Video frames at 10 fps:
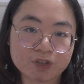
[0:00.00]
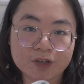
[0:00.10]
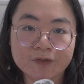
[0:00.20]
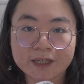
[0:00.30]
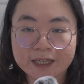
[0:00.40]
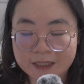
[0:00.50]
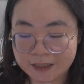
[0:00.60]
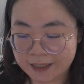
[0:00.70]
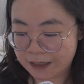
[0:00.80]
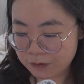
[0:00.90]
shuffling in
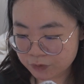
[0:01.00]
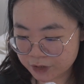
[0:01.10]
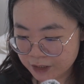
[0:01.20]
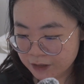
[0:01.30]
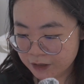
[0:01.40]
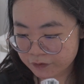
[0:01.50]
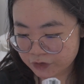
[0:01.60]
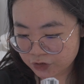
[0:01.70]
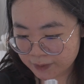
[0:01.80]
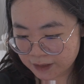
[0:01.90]
and out of the
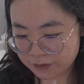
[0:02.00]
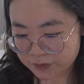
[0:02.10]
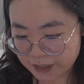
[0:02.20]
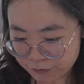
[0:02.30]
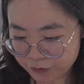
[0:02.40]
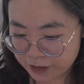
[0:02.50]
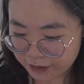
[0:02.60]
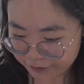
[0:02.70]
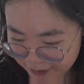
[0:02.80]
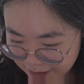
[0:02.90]
shop house every
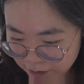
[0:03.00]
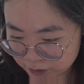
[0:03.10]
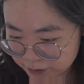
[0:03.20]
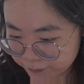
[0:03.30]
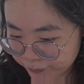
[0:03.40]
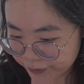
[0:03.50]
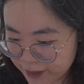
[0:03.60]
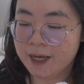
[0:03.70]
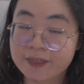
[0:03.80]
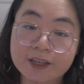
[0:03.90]
half an hour.
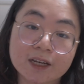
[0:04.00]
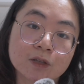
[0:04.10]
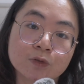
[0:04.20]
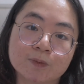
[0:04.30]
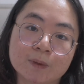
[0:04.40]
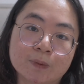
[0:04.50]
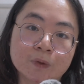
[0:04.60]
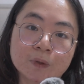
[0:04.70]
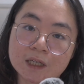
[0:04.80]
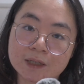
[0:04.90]
And that includes people
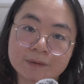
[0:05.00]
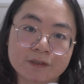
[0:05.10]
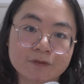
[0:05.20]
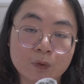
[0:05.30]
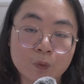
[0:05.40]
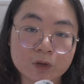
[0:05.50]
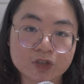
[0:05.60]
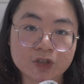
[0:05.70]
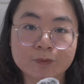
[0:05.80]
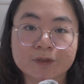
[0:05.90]
who are coming in for the
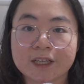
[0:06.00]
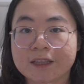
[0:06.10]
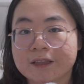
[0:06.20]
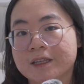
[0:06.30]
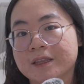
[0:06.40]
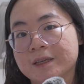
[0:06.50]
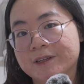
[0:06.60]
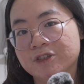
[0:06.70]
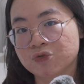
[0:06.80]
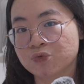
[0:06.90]
workshops and that they
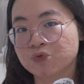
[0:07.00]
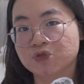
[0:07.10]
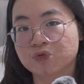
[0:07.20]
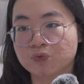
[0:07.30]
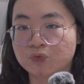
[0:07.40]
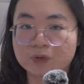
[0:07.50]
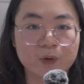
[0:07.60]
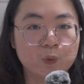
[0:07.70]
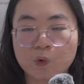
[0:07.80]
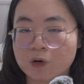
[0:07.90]
may choose to
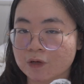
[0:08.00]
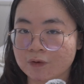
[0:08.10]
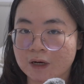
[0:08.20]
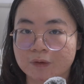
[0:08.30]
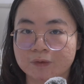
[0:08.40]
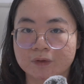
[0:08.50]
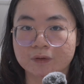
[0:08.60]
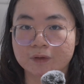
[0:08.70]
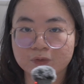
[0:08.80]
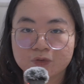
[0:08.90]
like walk around
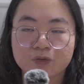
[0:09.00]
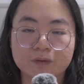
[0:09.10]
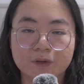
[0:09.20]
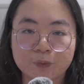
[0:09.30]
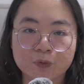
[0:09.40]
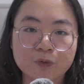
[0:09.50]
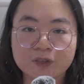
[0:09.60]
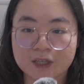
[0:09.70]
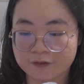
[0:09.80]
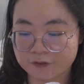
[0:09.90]
the
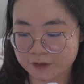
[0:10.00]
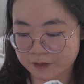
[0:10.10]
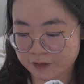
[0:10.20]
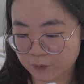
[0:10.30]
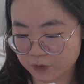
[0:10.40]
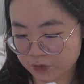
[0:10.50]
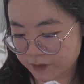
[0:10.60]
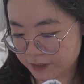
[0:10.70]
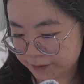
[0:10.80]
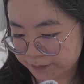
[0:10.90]
booths after their workshop
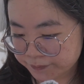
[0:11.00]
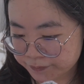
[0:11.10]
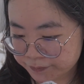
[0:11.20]
was done.